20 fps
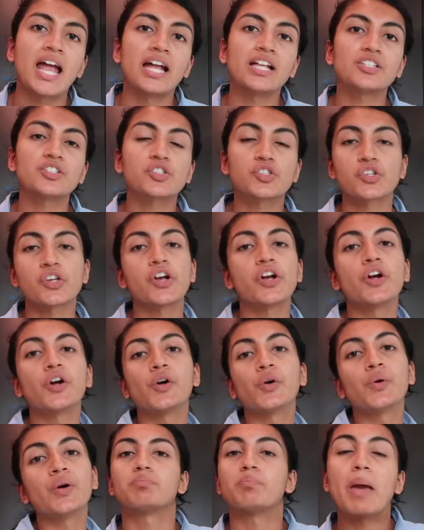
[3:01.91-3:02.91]
And
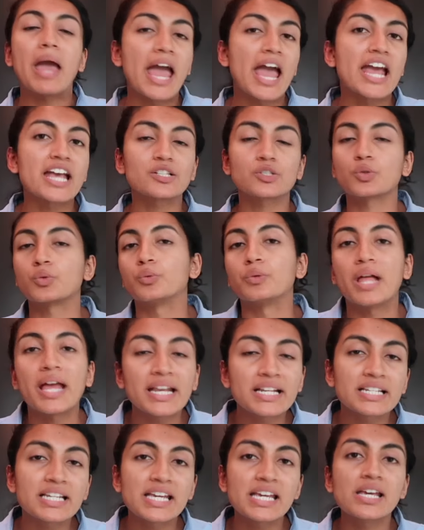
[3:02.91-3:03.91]
so May, school
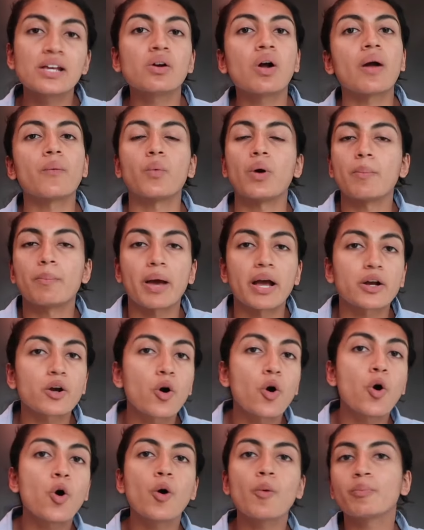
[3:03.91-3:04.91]
ended, I went back
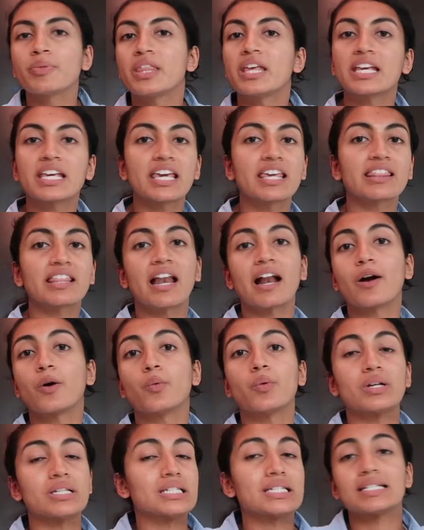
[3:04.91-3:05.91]
home thinking that I
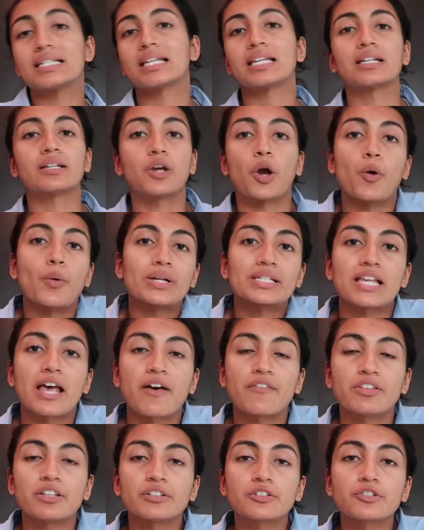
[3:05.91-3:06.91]
wasn't going to
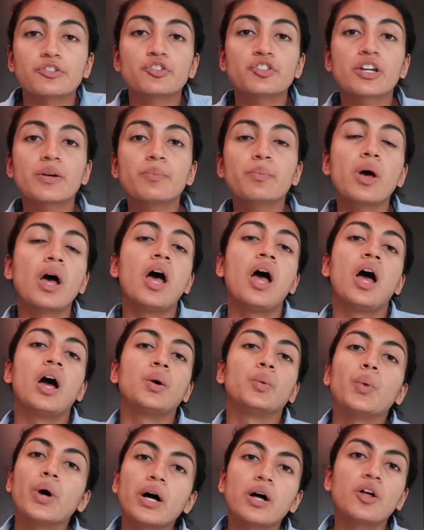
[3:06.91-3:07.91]
have internship.
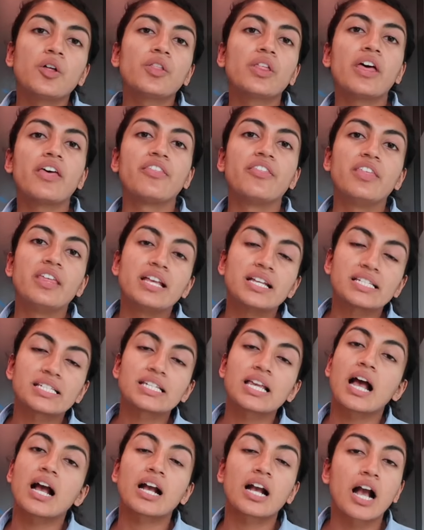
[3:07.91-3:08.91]
Well,
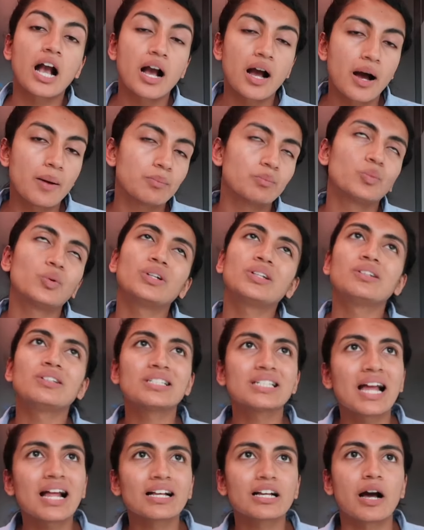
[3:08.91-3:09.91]
this, well,
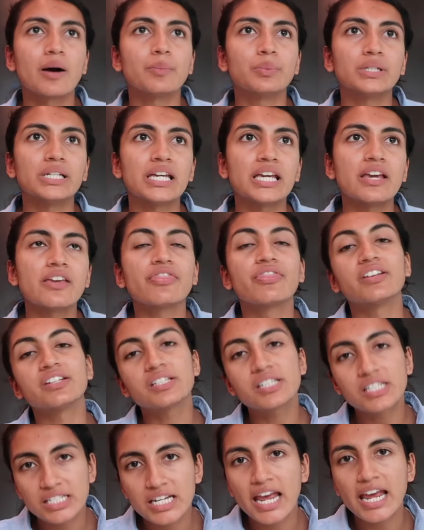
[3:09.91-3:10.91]
it's not a company, the
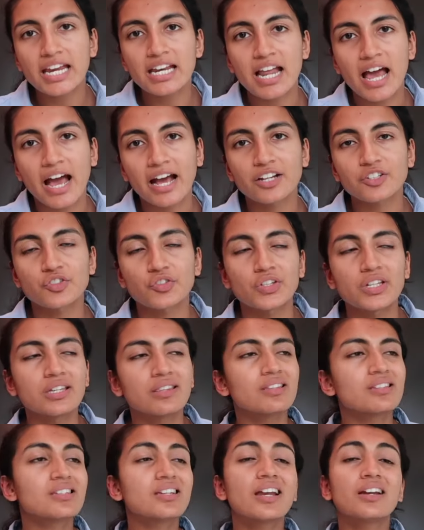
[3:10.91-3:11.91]
state actually,
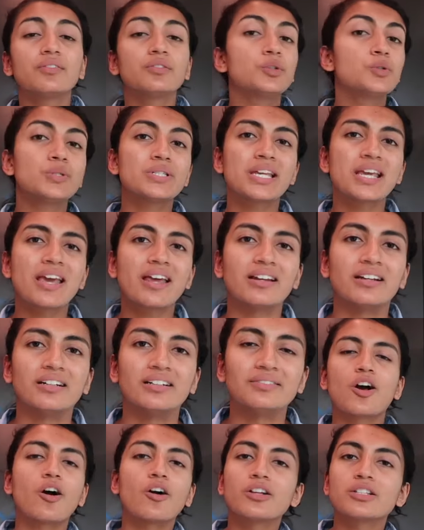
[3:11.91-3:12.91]
the state of
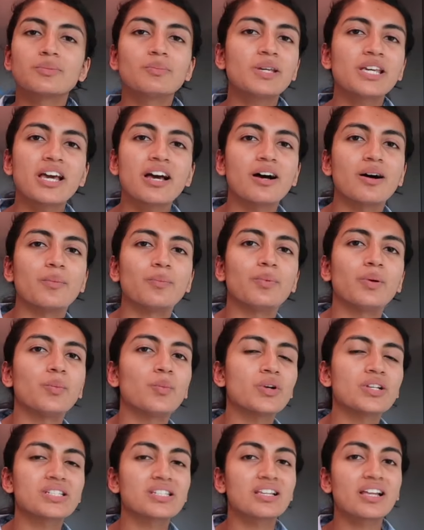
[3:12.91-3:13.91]
Louisiana called me up and
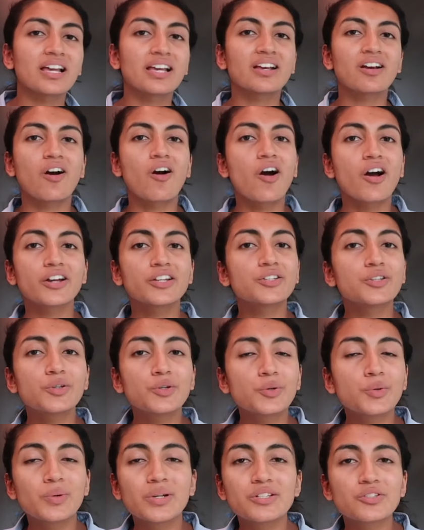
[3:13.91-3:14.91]
was like, are
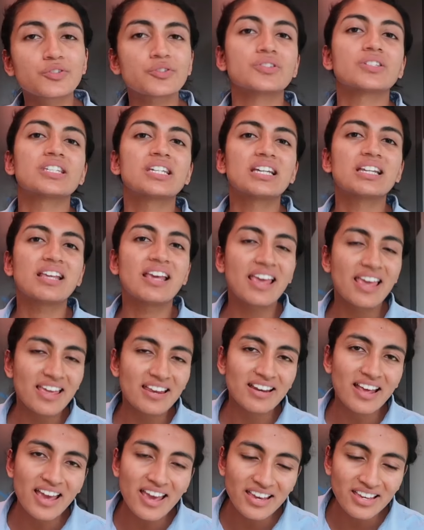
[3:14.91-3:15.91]
you interested
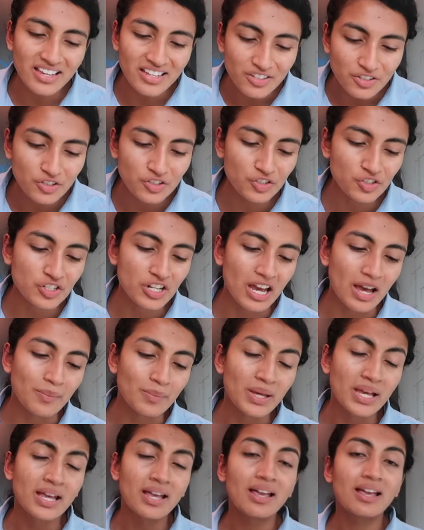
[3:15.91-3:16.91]
in a
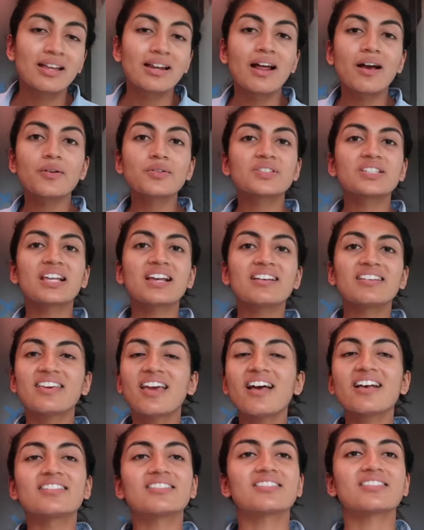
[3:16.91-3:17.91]
internship? And I was like,
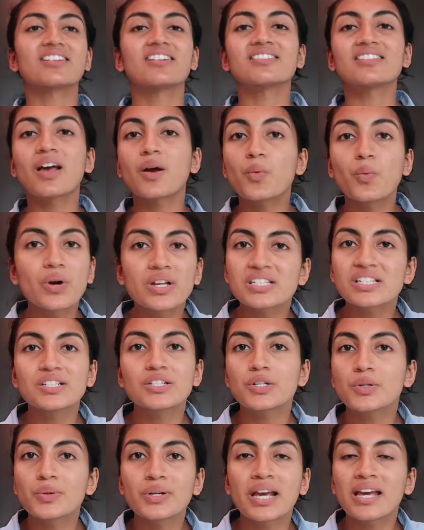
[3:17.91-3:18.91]
yes, because I
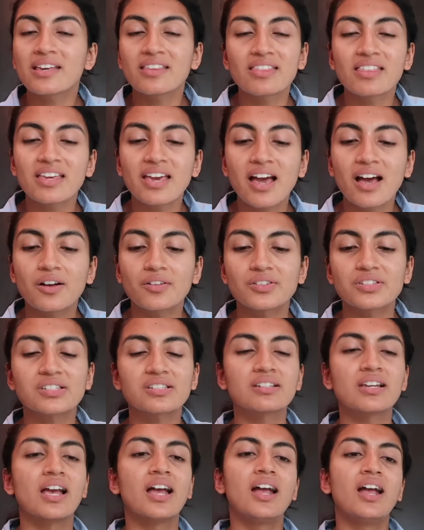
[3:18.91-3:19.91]
wasn't doing anything
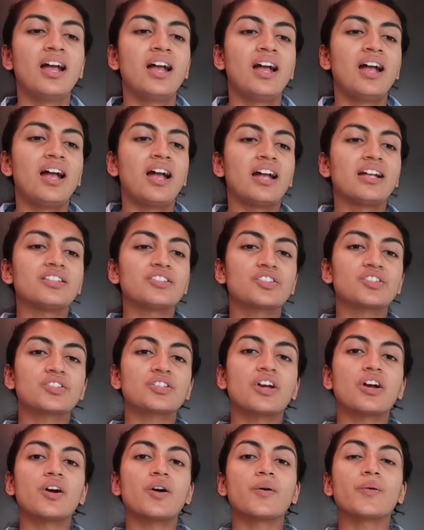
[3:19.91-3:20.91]
else. And
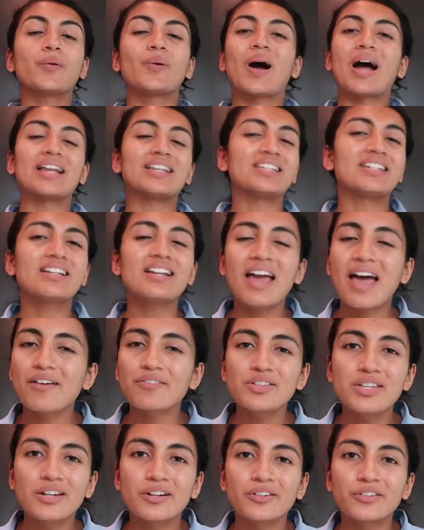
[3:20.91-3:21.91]
so I didn't
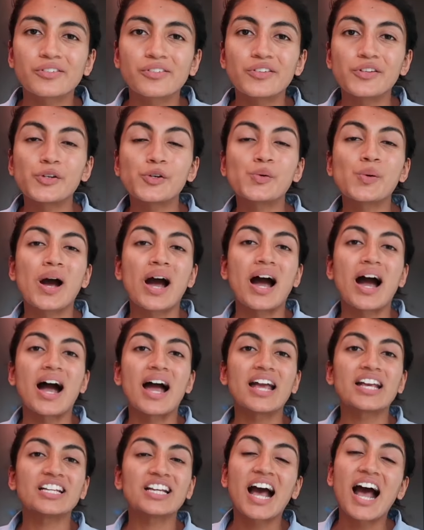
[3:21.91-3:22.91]
have an interview.
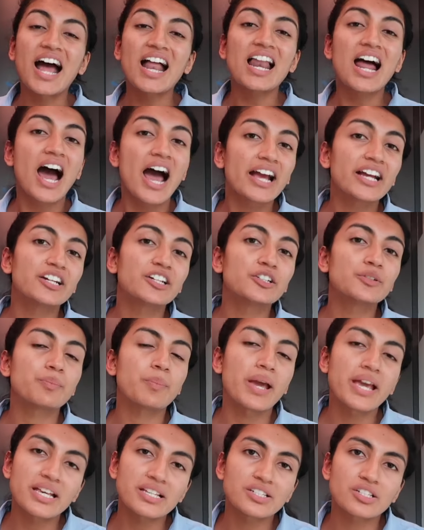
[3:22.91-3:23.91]
I got hired
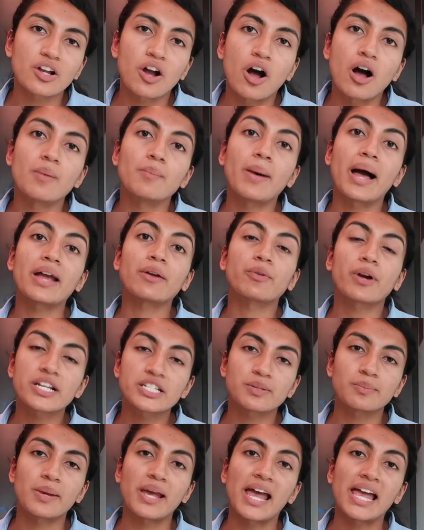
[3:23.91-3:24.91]
based on my
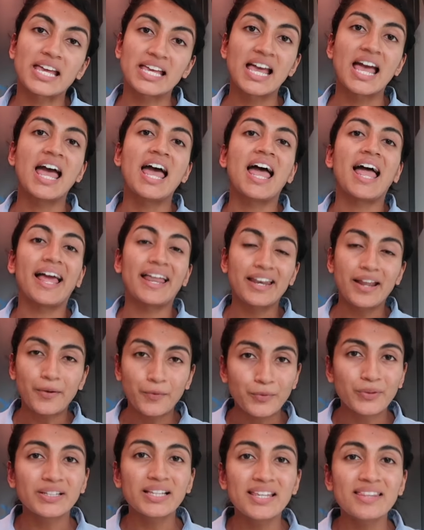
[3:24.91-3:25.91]
resume. And I
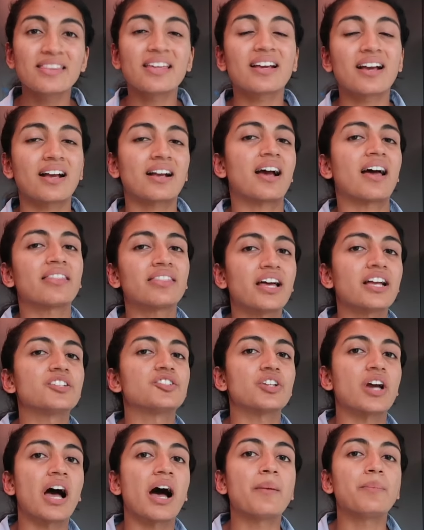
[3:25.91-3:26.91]
really think I got that
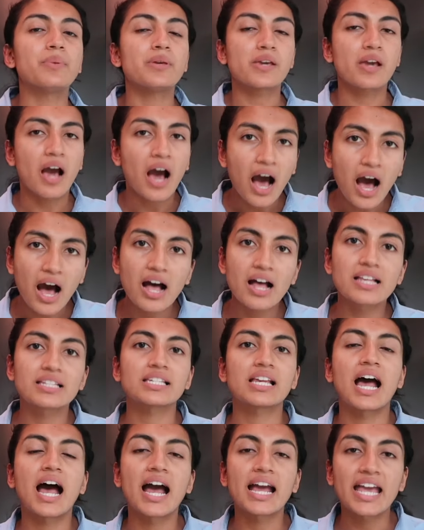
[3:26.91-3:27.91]
job
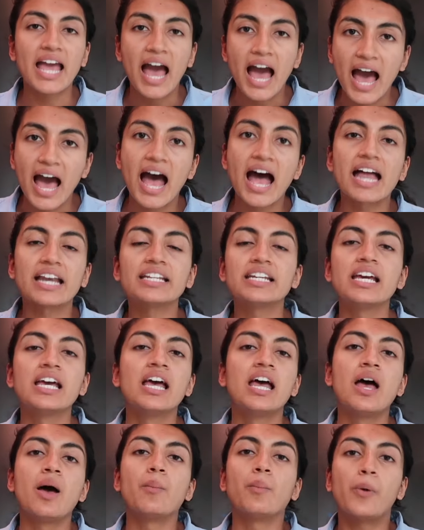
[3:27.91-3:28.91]
because I had
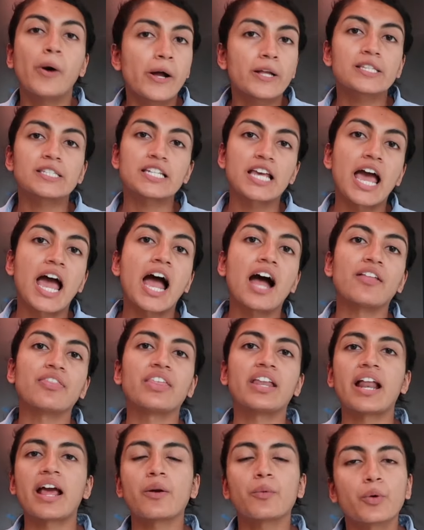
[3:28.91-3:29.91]
put down
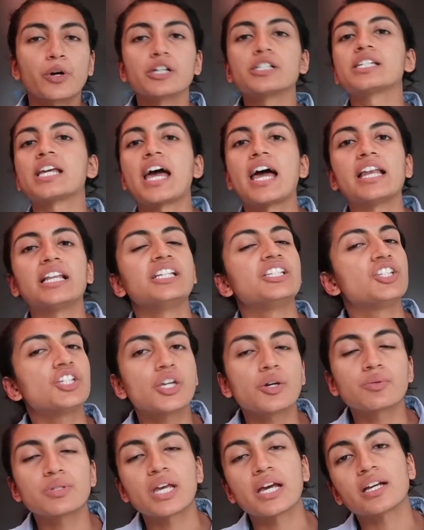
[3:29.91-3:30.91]
that I worked at a
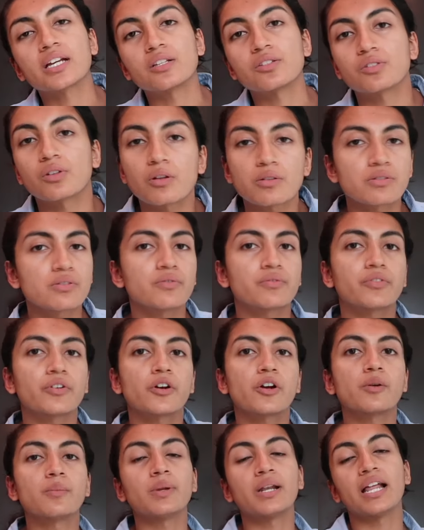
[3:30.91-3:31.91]
geotech consulting
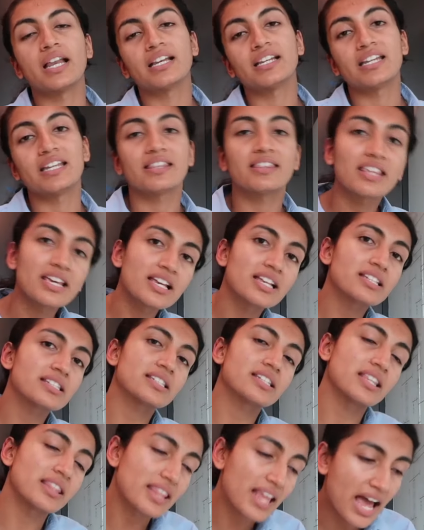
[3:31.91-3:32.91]
firm and I did
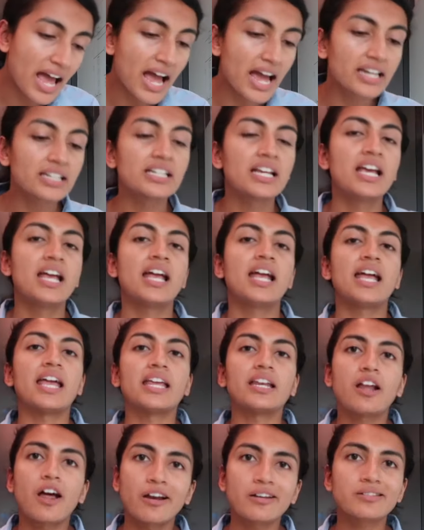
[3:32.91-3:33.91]
this and that.
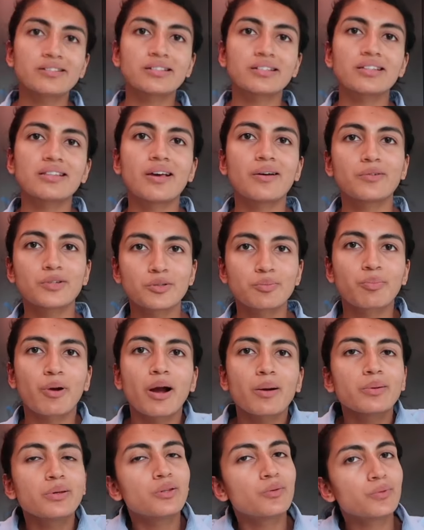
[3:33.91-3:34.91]
And honestly, that was
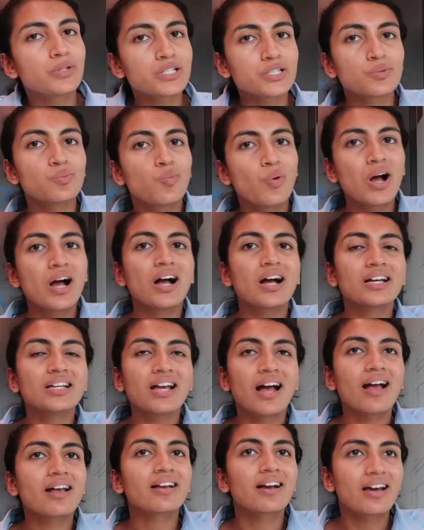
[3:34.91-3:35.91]
probably the reason
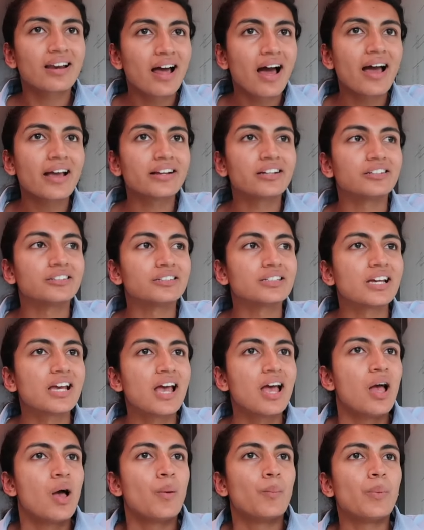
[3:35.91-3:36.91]
why I got hired.
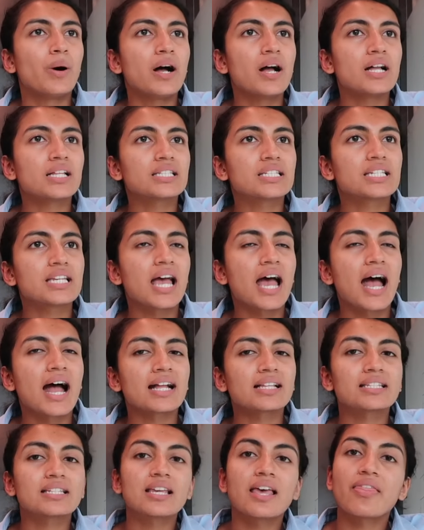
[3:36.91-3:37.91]
But
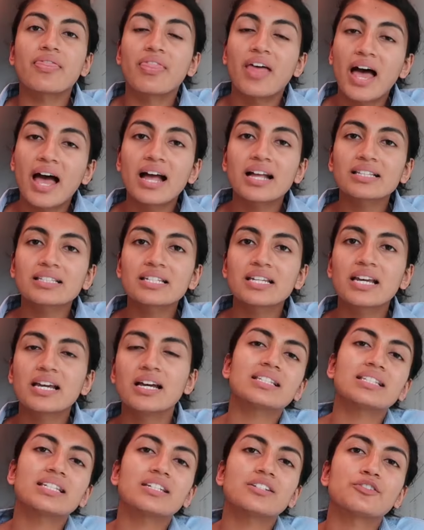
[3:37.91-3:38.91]
at that
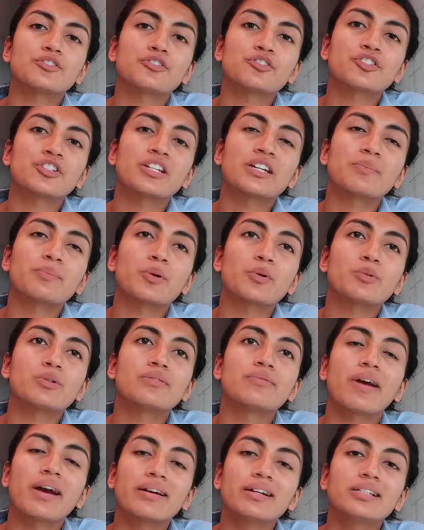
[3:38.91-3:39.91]
internship, it
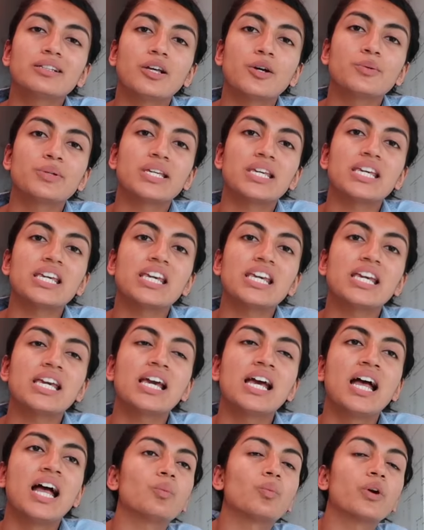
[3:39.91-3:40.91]
was very low key.